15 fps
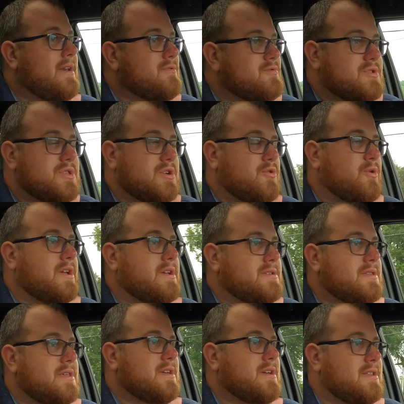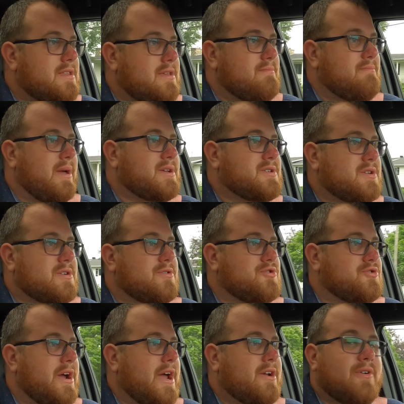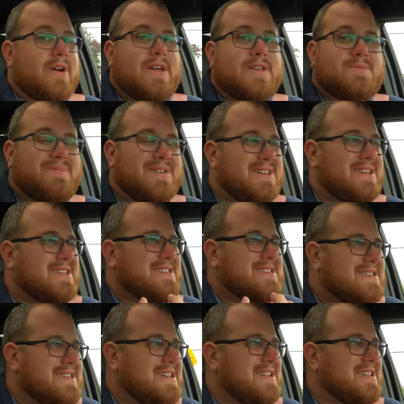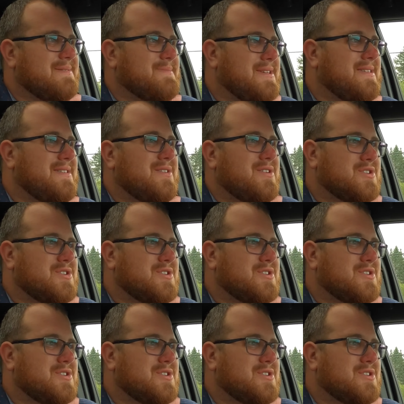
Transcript: It was the quickest thing at the Mexico drag race, but still, I mean,